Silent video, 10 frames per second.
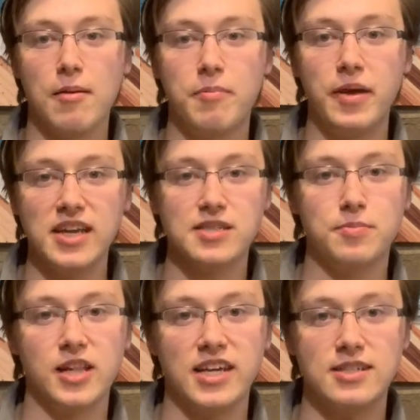base
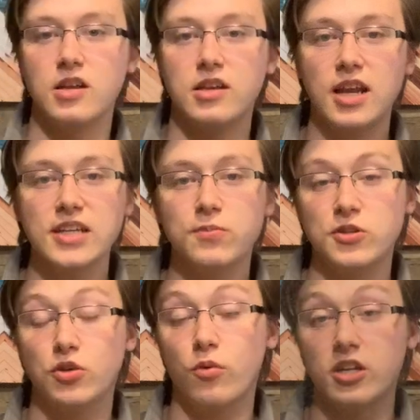plate. Next, what
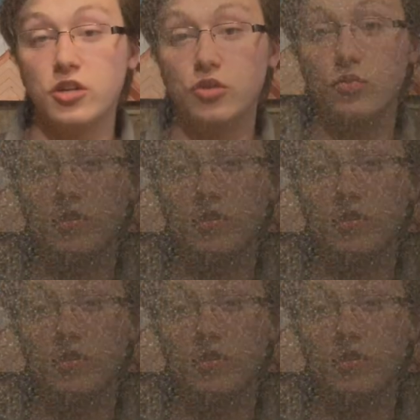you'll wanna do